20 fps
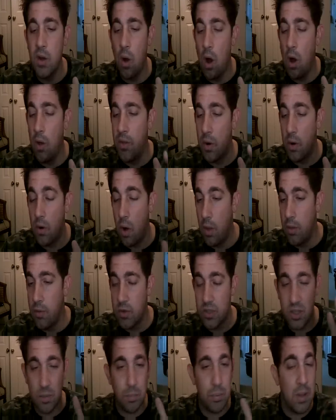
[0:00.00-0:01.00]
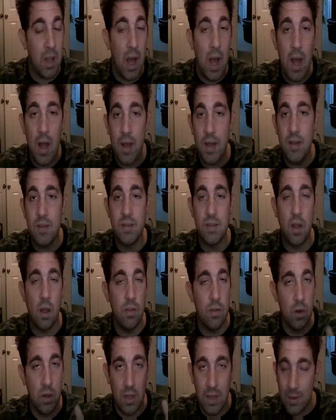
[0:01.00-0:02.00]
all their supplies and
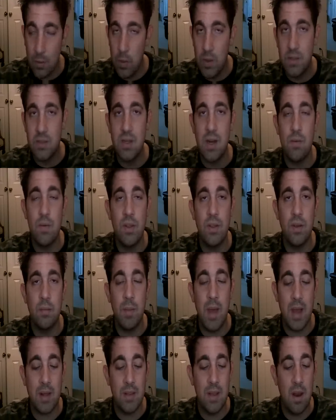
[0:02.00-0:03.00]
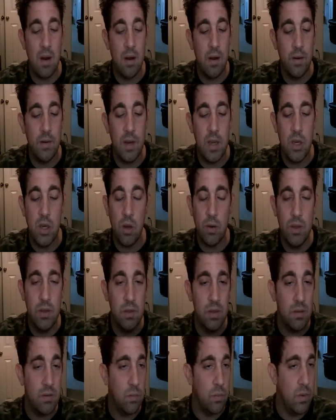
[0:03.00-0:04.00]
all their liquids and everything back there. And
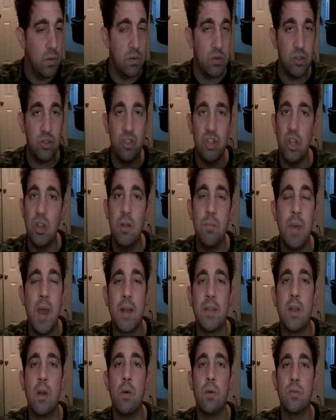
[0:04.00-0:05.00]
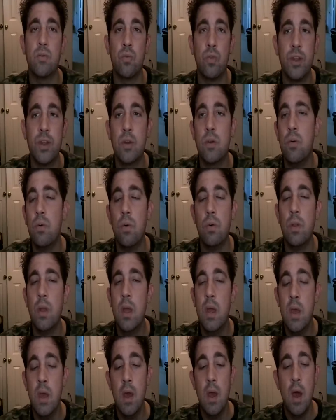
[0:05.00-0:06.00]
we were just chilling back there. It was really cool.
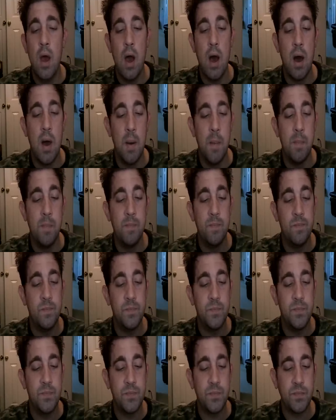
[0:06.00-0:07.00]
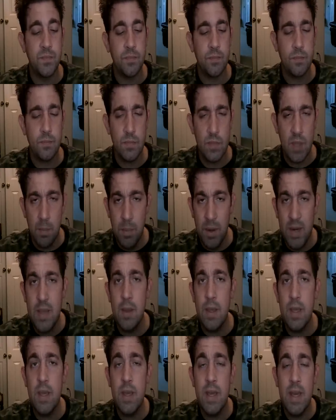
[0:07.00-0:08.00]
But
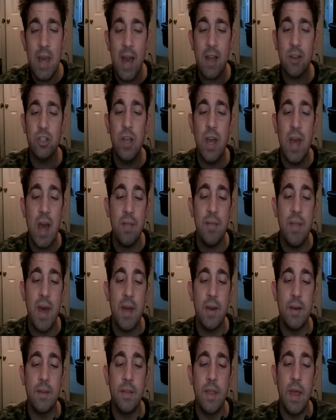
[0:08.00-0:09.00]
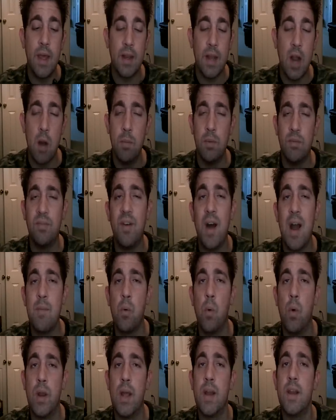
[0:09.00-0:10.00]
he actually had that carbon
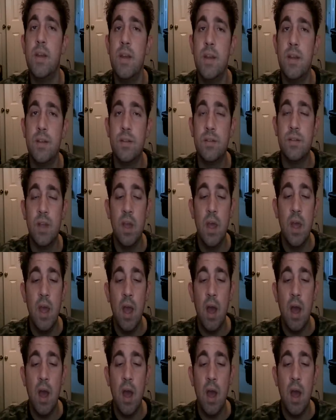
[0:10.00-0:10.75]
fiber one on his.